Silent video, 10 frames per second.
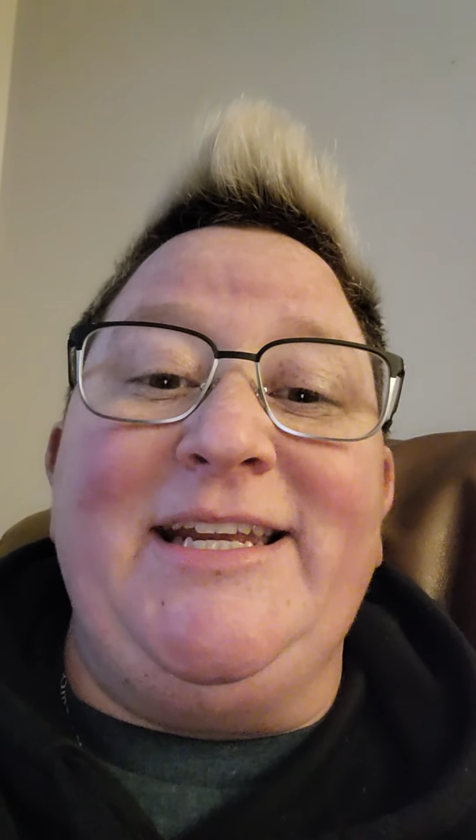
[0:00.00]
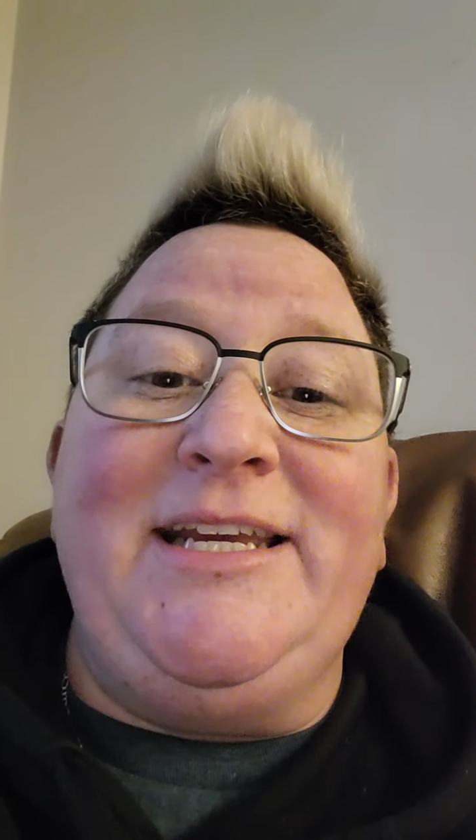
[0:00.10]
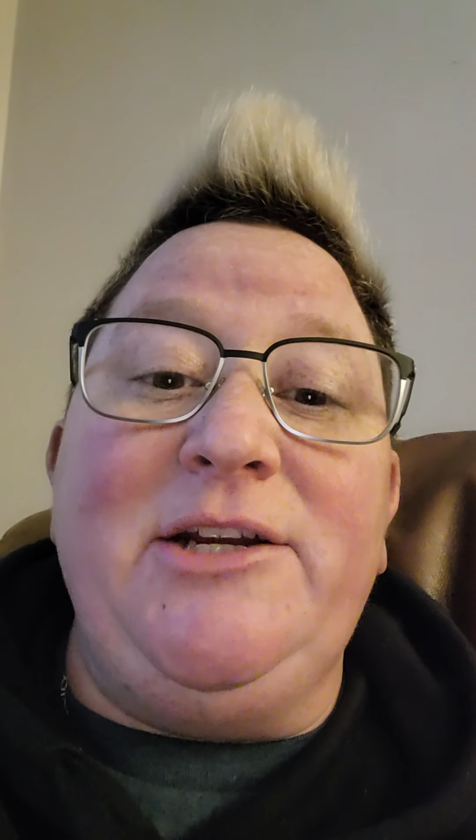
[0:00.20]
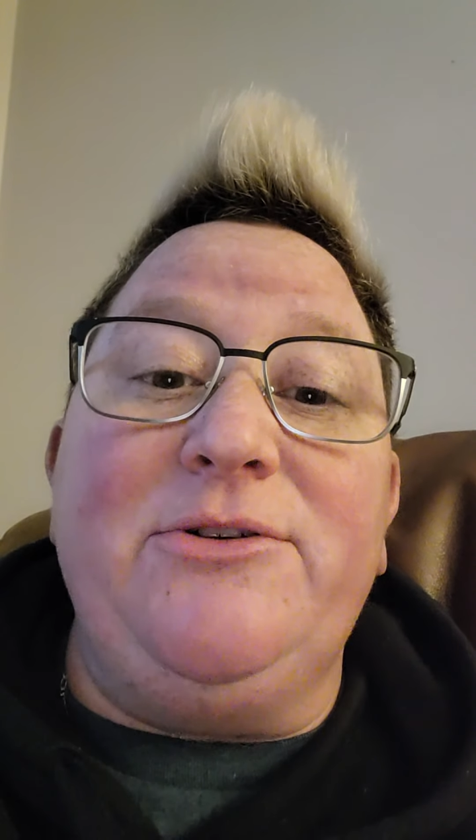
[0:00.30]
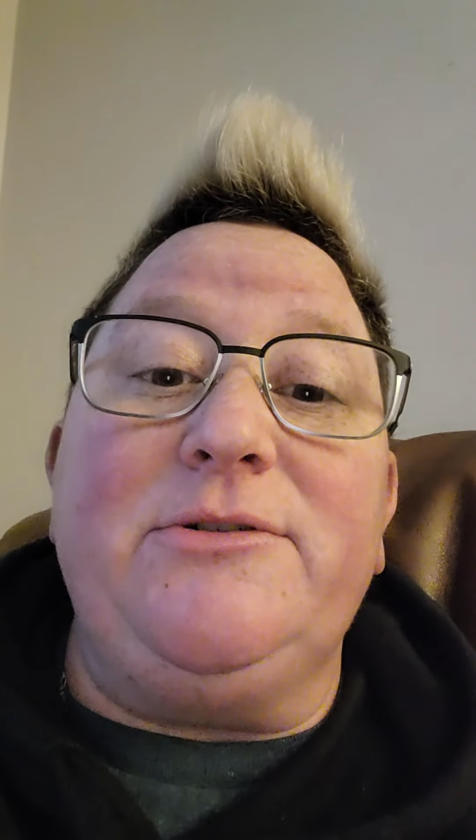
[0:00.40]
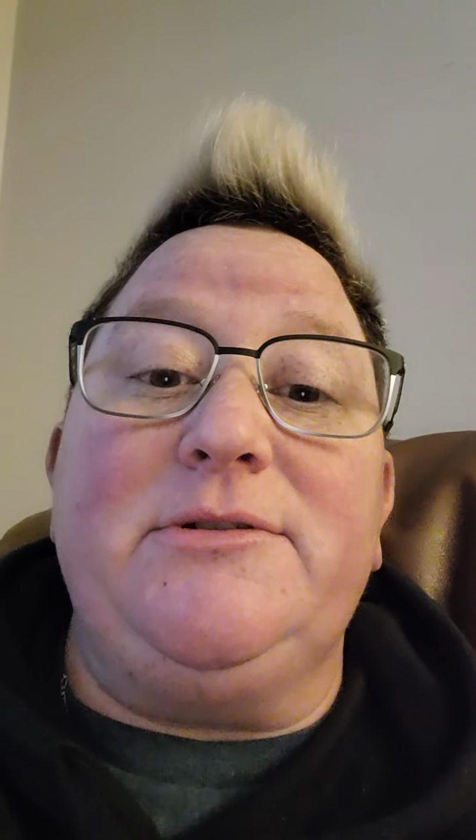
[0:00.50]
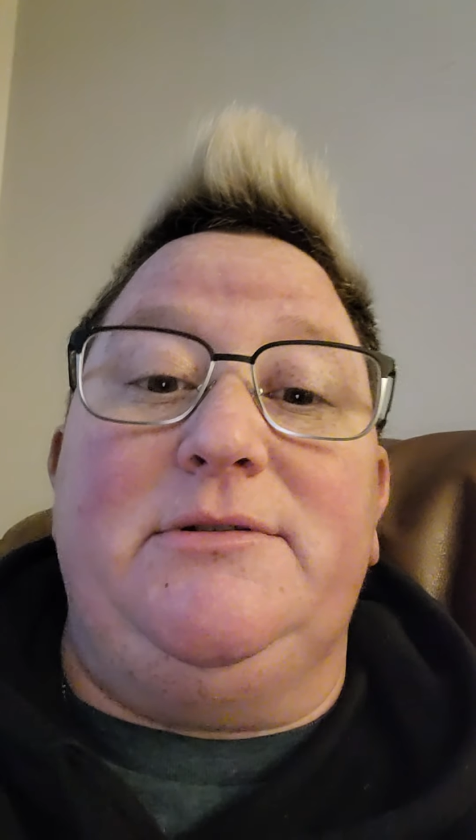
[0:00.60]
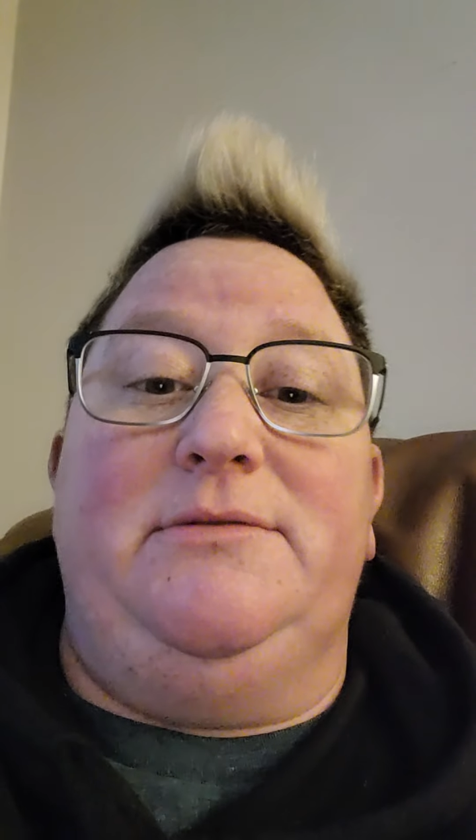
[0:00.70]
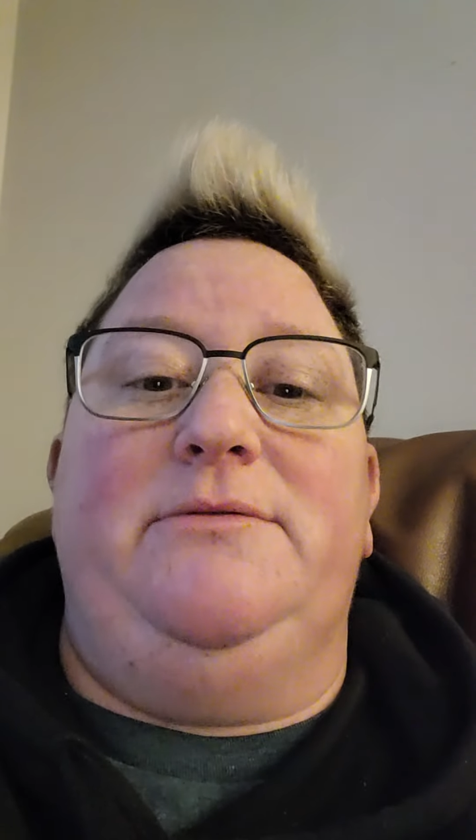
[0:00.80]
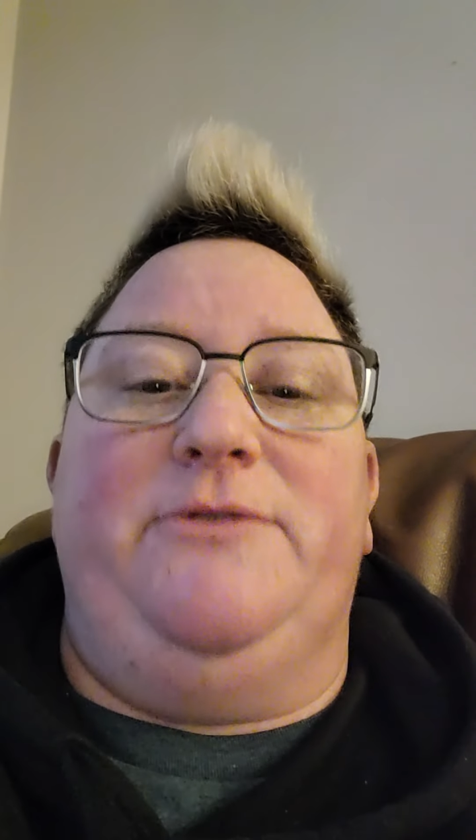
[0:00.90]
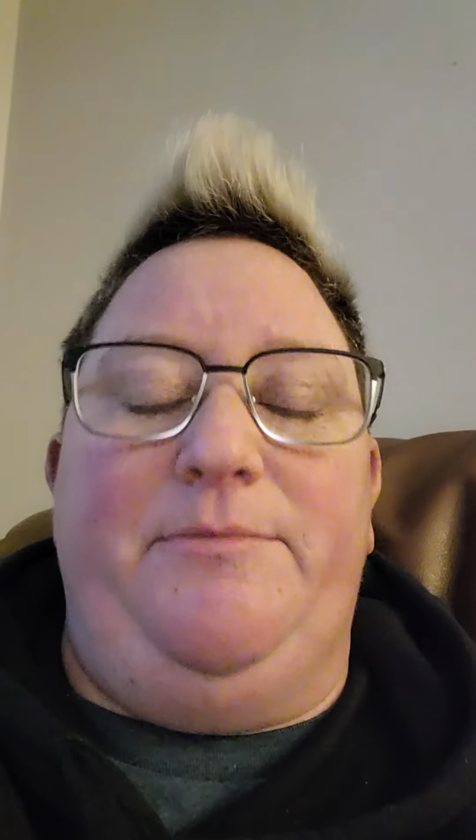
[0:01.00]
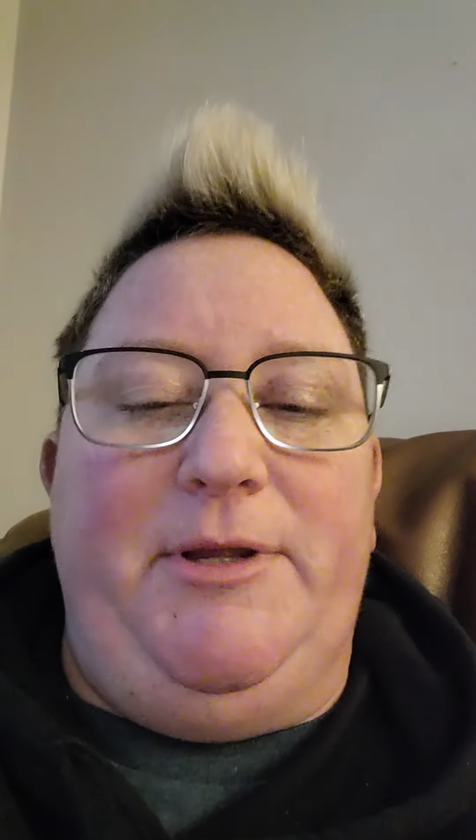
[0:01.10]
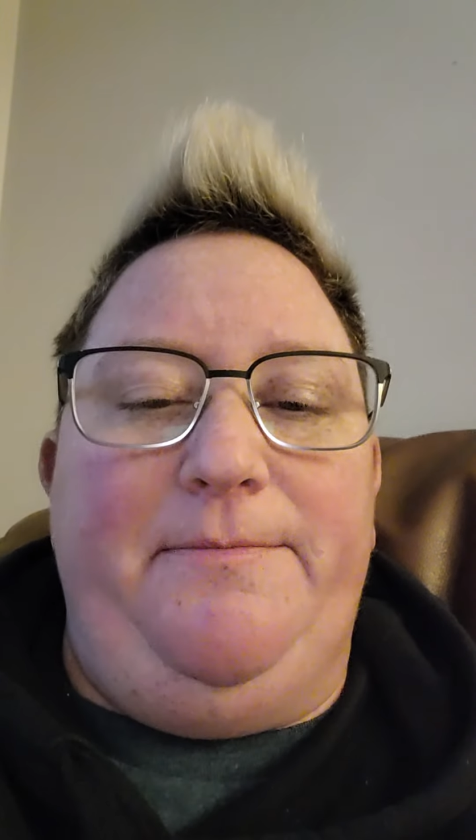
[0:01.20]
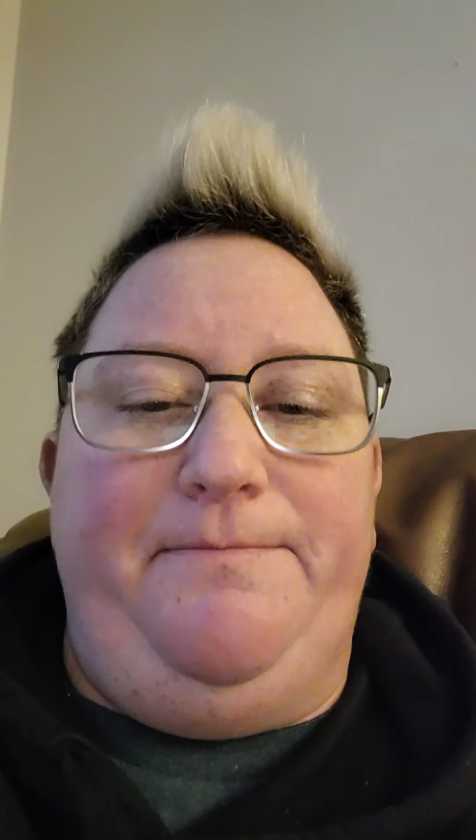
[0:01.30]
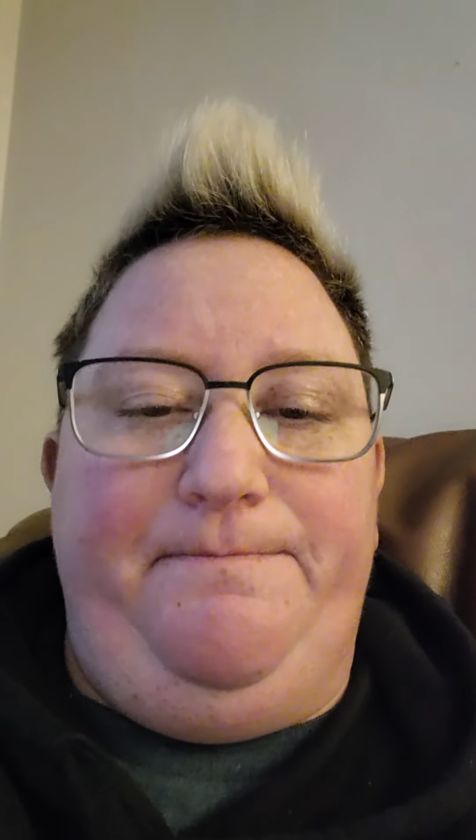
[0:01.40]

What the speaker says: healed from them.